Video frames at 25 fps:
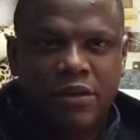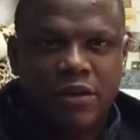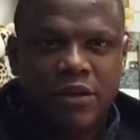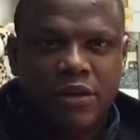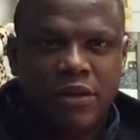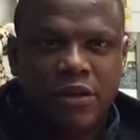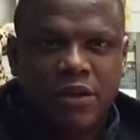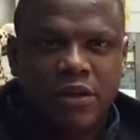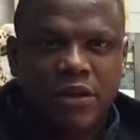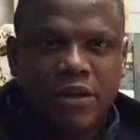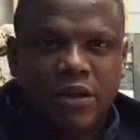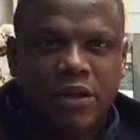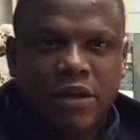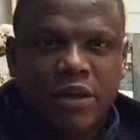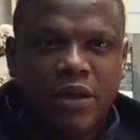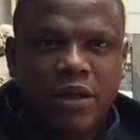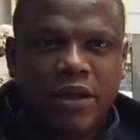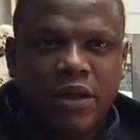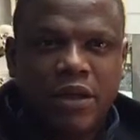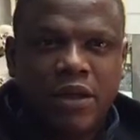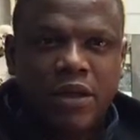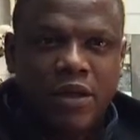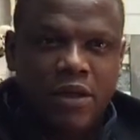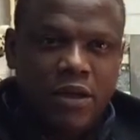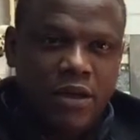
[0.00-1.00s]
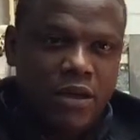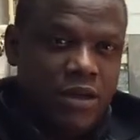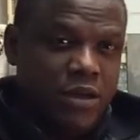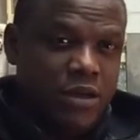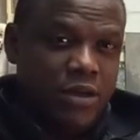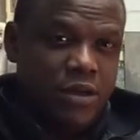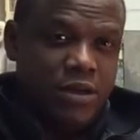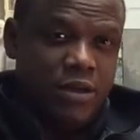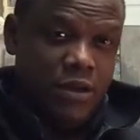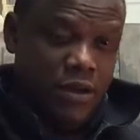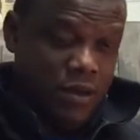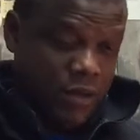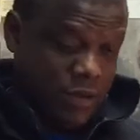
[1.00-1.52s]

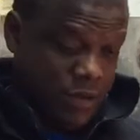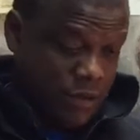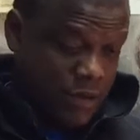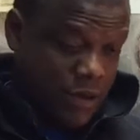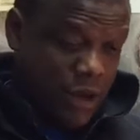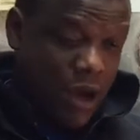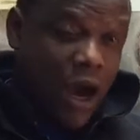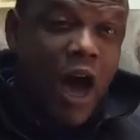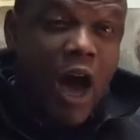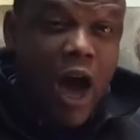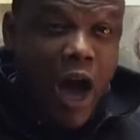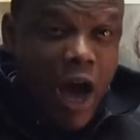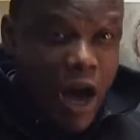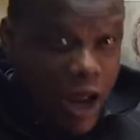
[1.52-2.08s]
(silence)